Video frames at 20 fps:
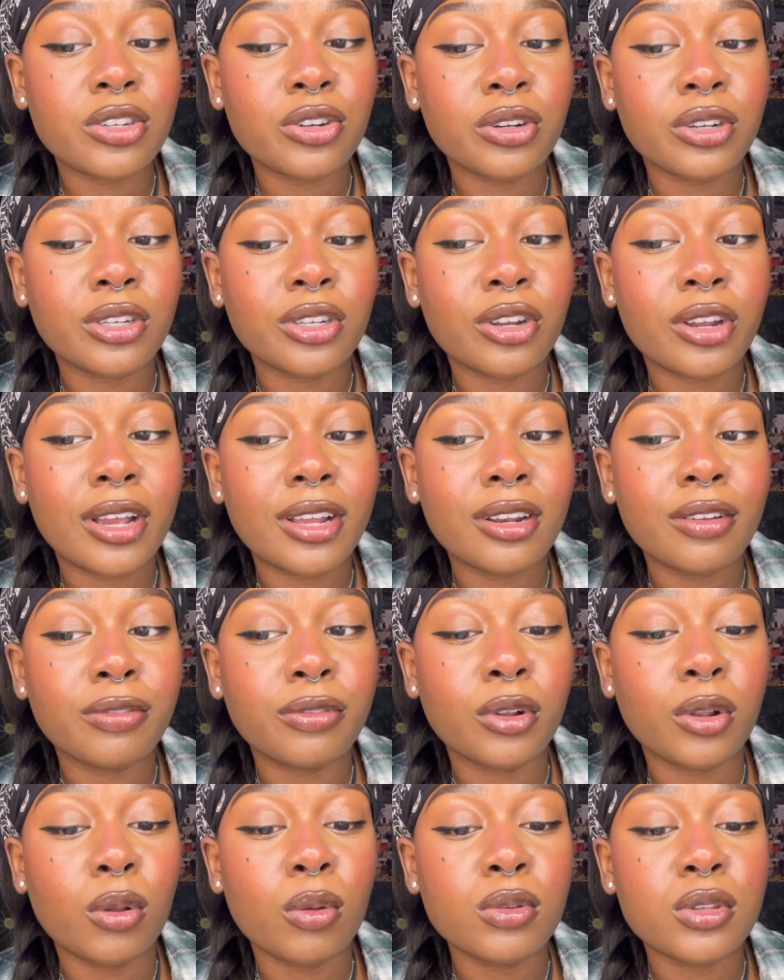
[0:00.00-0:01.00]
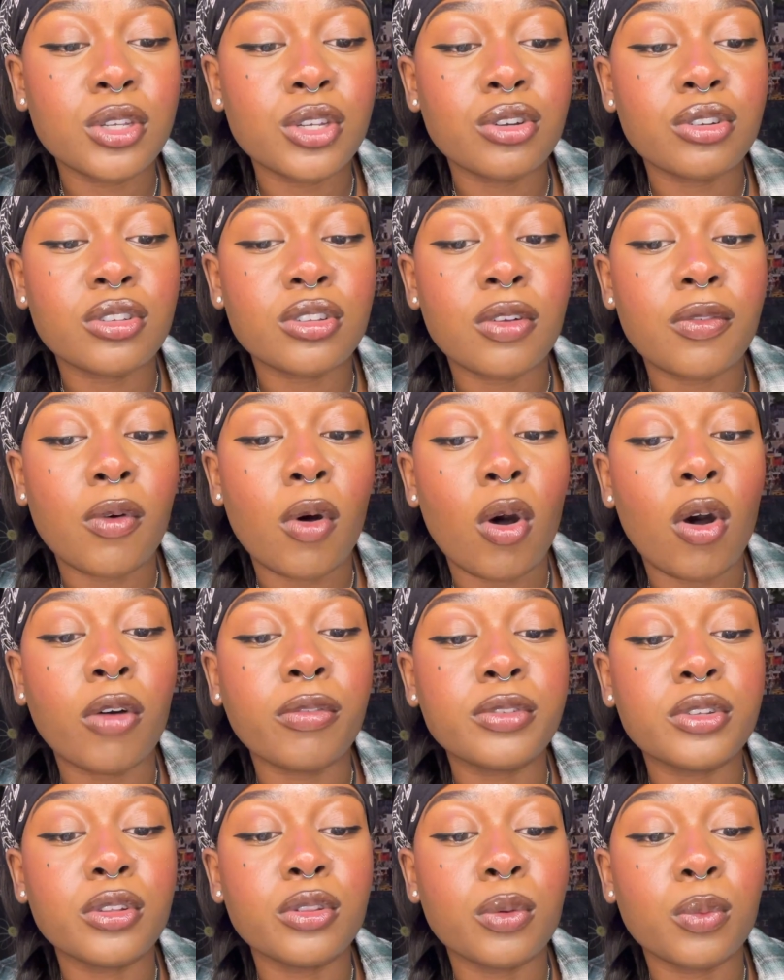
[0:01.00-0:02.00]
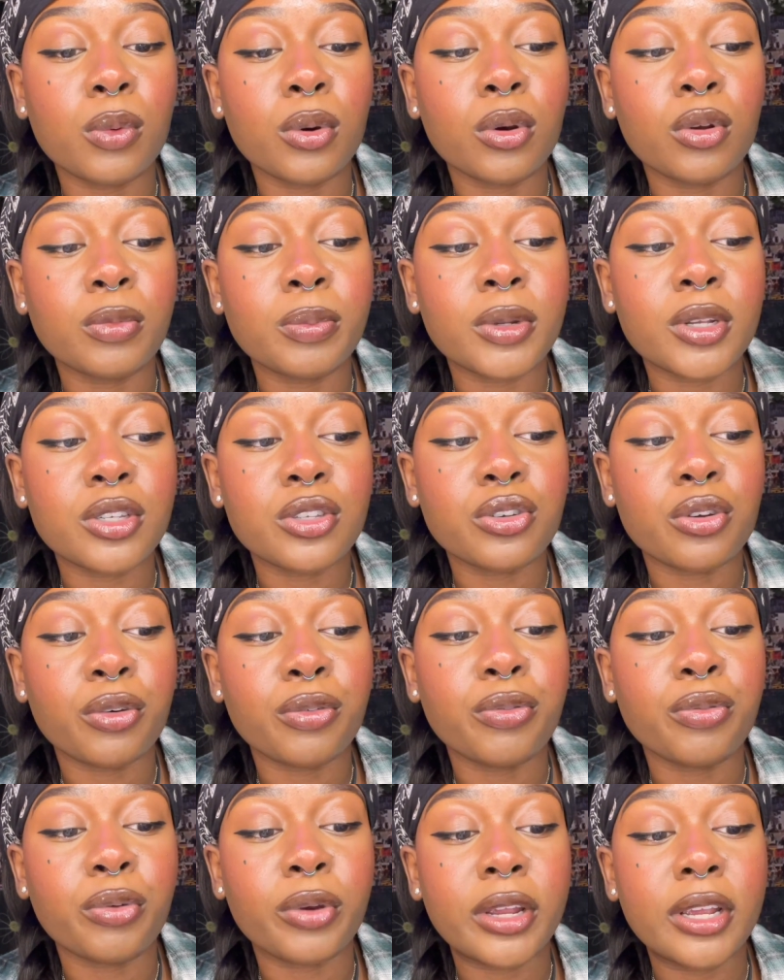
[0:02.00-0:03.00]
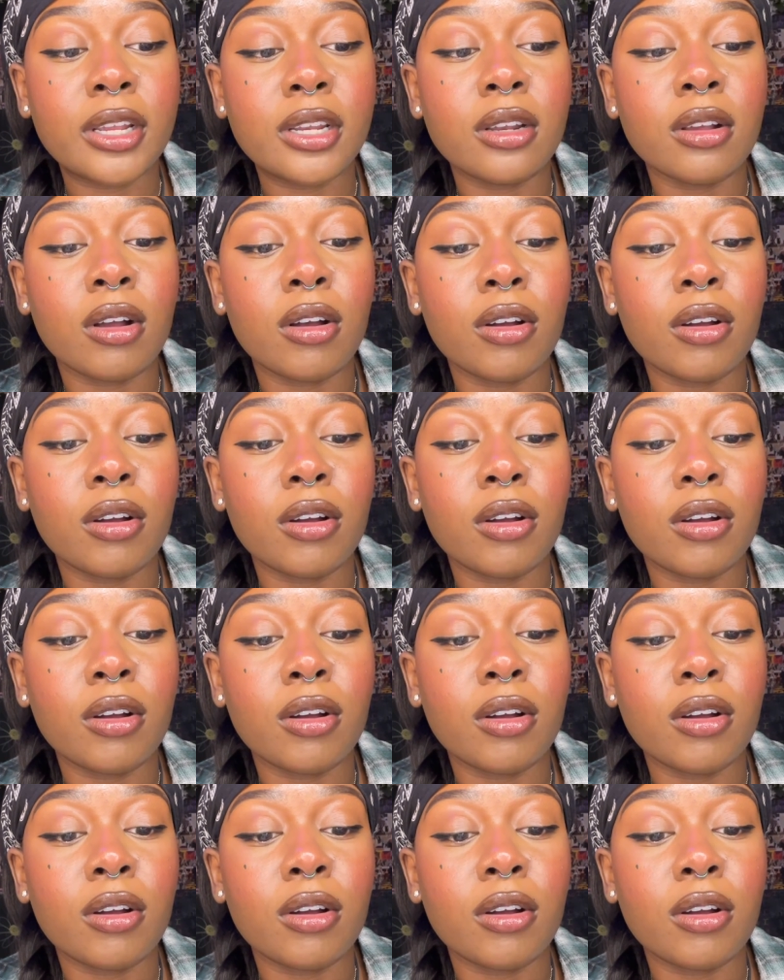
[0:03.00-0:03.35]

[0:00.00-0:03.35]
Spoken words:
you're kind of closing yourself off to the world because you're afraid